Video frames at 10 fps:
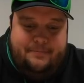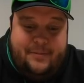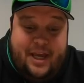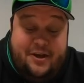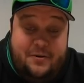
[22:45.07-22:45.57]

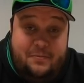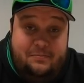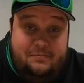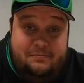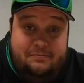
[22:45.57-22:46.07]
Thank you.
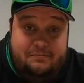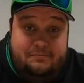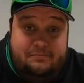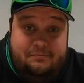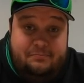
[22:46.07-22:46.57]

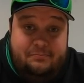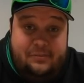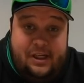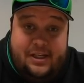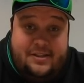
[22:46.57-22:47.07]

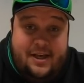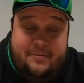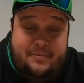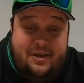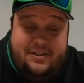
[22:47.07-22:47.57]
I can say
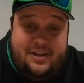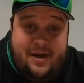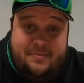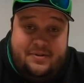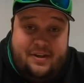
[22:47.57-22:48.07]
it a million
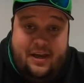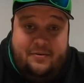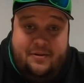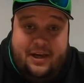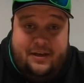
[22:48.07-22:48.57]
times. Thank
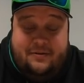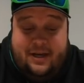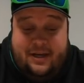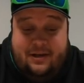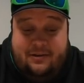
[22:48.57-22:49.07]
you, thank you,
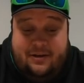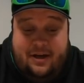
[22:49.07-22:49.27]
thank you.